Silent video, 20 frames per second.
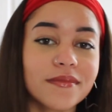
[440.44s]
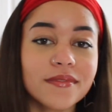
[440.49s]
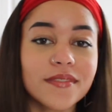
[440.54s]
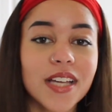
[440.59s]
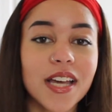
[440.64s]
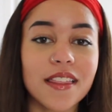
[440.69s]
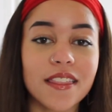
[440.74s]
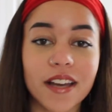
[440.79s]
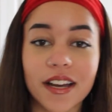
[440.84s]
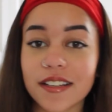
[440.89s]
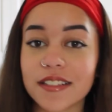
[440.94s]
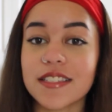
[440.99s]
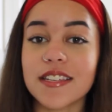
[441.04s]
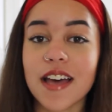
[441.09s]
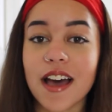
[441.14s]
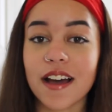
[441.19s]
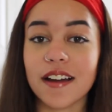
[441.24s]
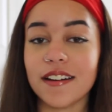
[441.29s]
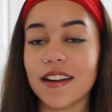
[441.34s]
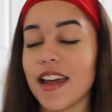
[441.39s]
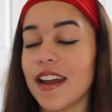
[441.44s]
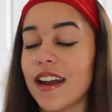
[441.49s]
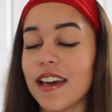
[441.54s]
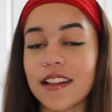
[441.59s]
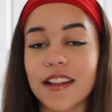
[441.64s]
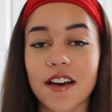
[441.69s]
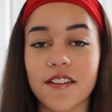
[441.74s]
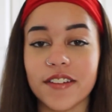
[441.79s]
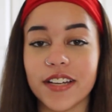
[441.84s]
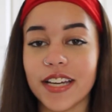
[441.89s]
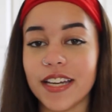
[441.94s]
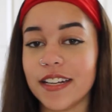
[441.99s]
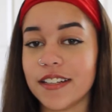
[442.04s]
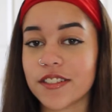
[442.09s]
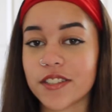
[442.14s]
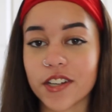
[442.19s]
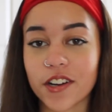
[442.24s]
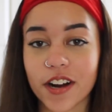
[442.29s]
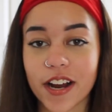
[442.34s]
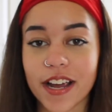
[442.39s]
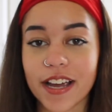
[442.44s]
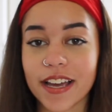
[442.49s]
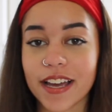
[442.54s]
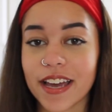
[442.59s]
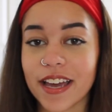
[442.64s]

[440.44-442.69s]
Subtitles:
And that's that. And I love it. And it's great.